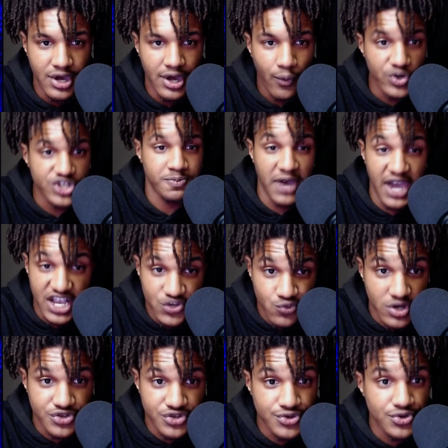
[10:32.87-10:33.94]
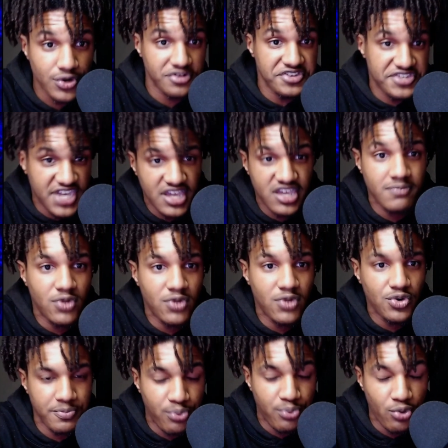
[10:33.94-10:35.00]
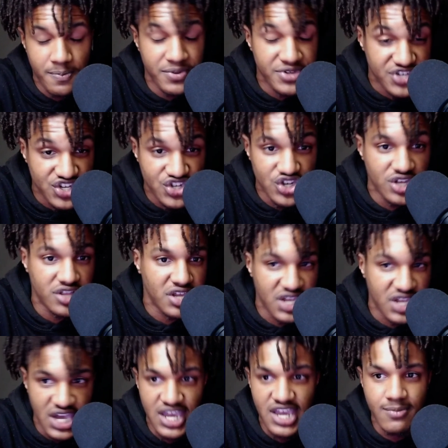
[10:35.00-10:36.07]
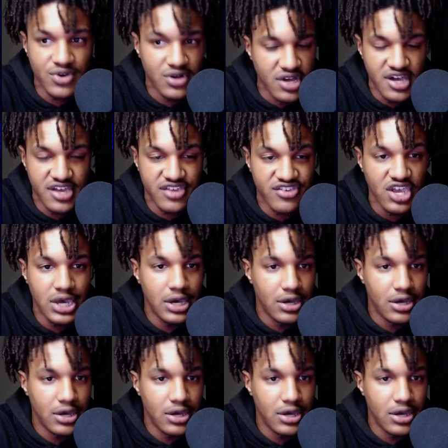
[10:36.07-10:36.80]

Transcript: which pass rushers are the second most important position in the game because